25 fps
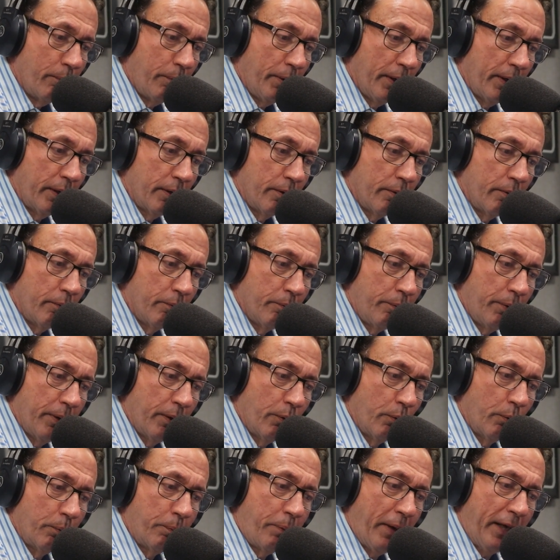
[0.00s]

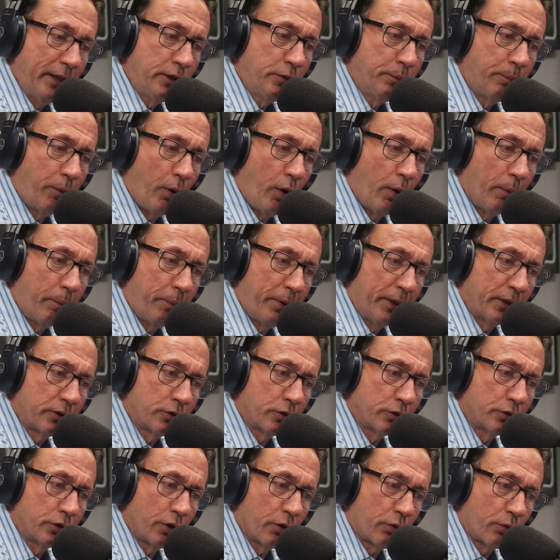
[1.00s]
But baseball
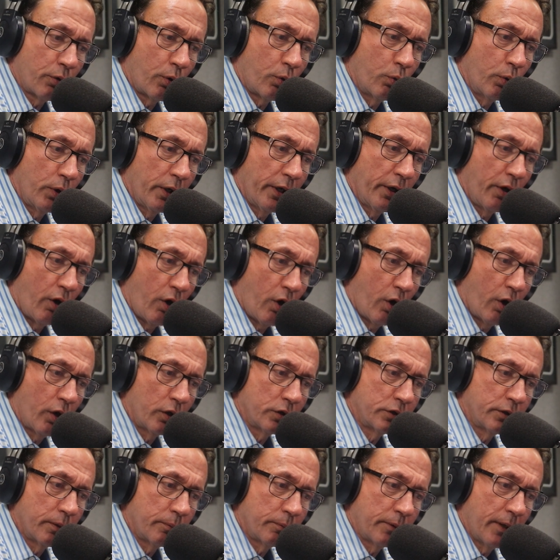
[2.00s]
pitchers that throw really
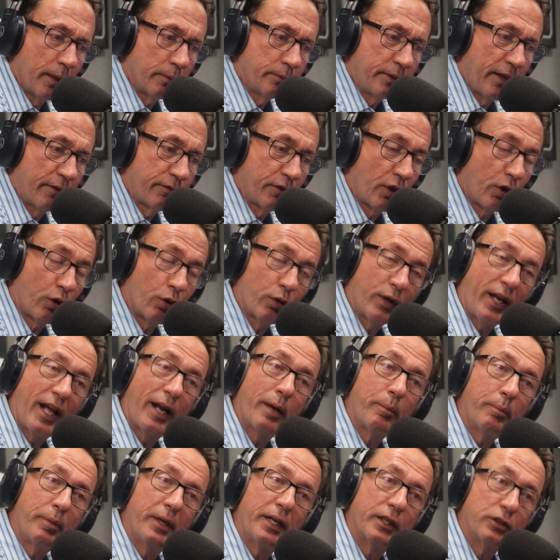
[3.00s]
hard sometimes have to learn how
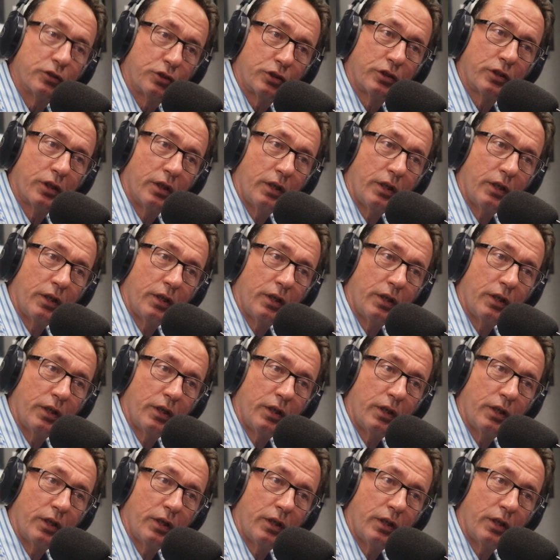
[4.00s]
to pitch.